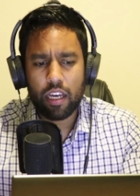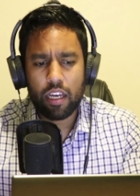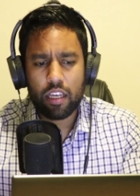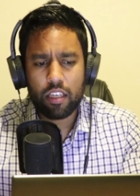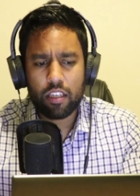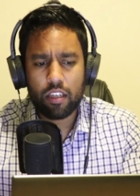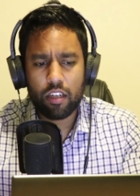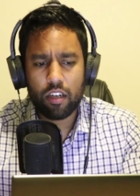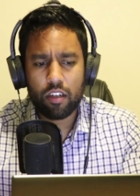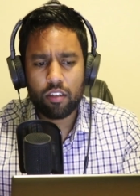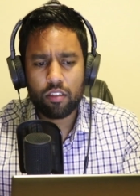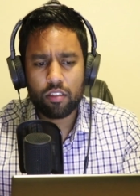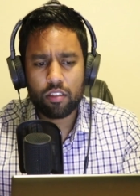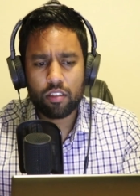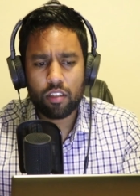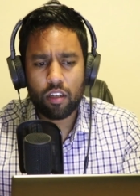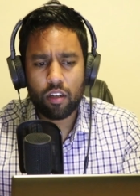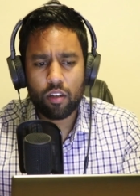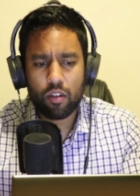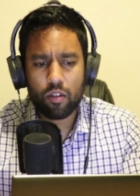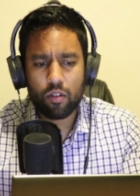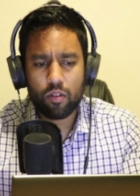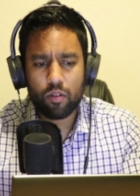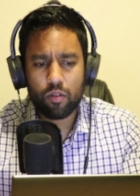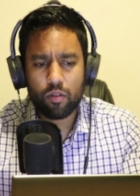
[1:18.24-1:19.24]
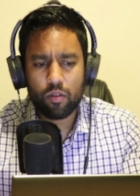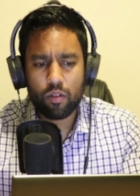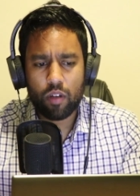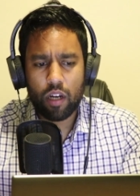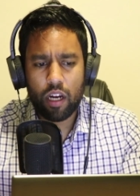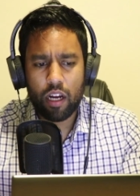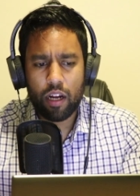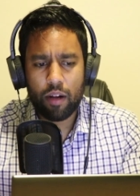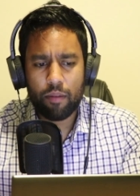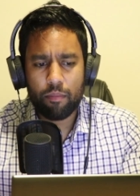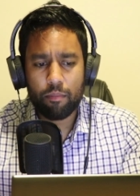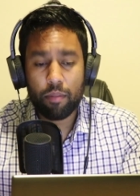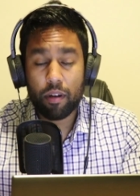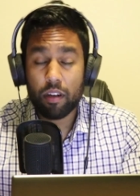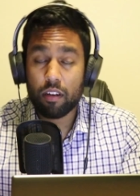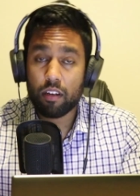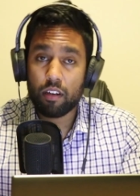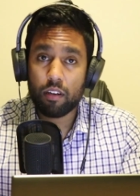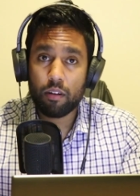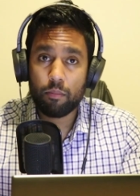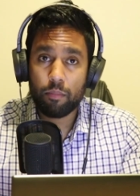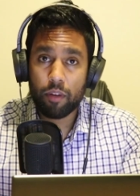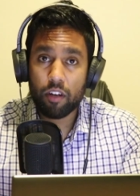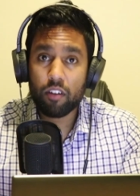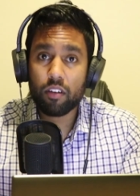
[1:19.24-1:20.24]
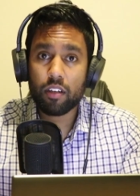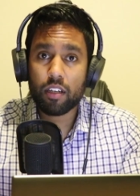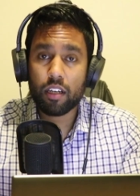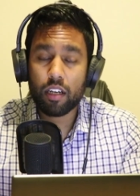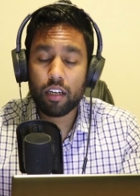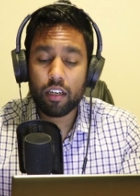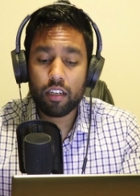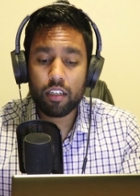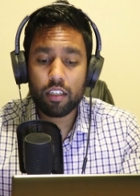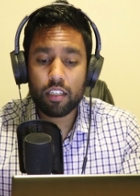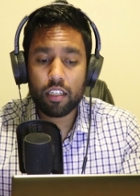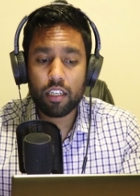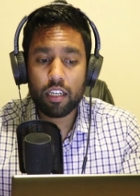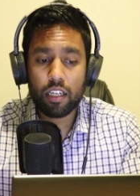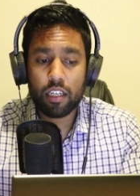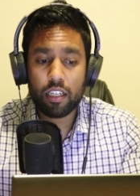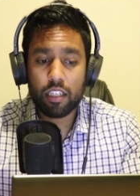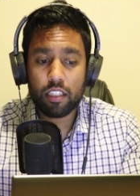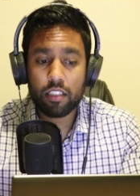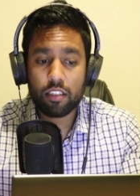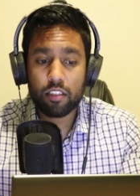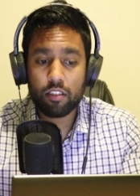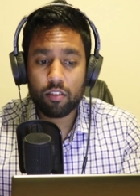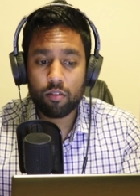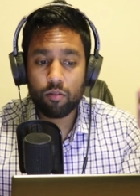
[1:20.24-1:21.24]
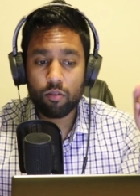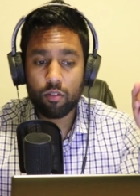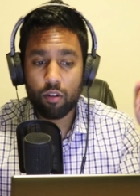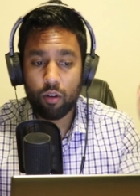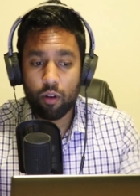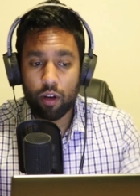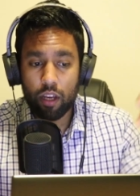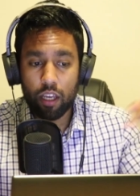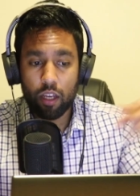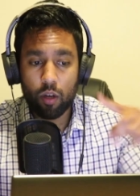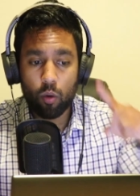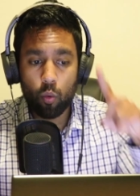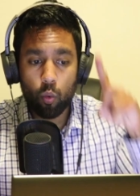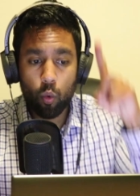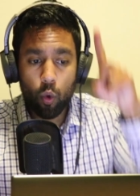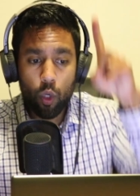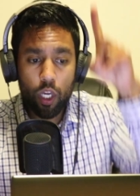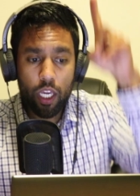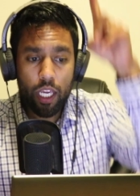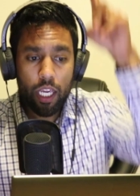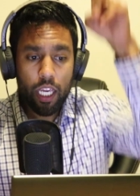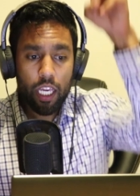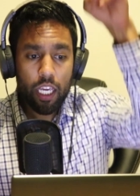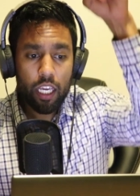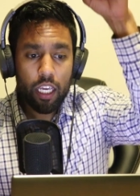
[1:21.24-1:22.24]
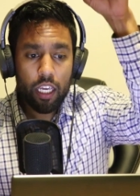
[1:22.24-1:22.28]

You know, so, um, but in America, uh, it's still going, wee!